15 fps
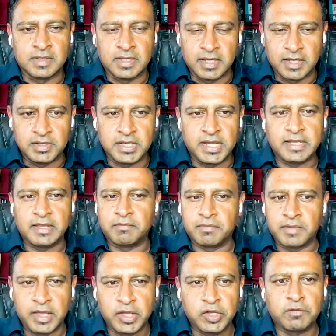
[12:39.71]
Indeed, and
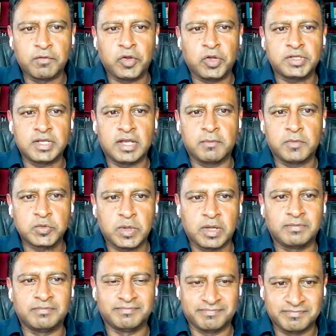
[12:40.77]
thank you for your time as
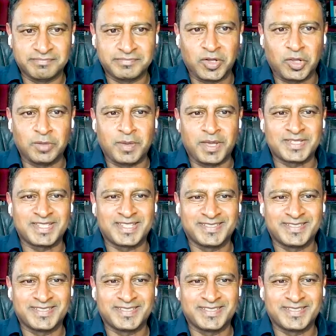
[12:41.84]
well. All the best.